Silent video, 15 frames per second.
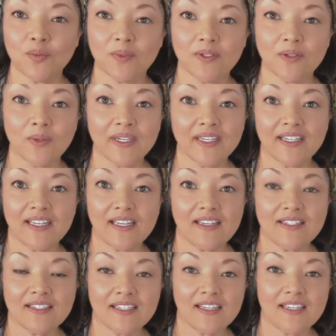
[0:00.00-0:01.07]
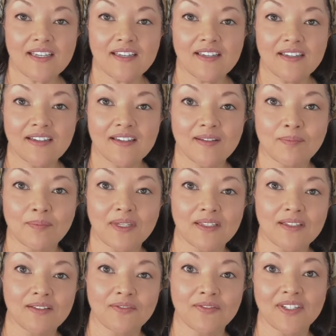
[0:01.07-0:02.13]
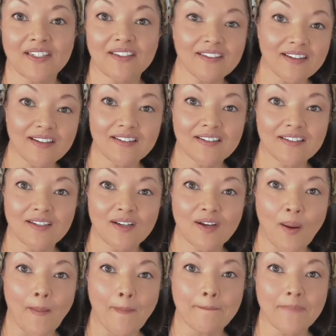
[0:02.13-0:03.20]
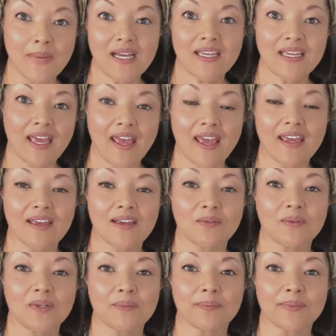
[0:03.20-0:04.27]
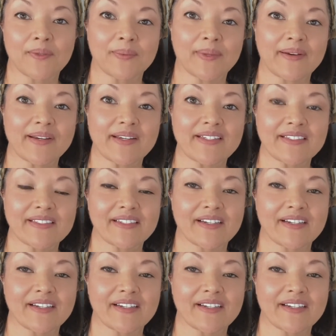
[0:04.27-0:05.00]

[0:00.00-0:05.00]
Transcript: quick and easy vanilla mug cake with blueberries.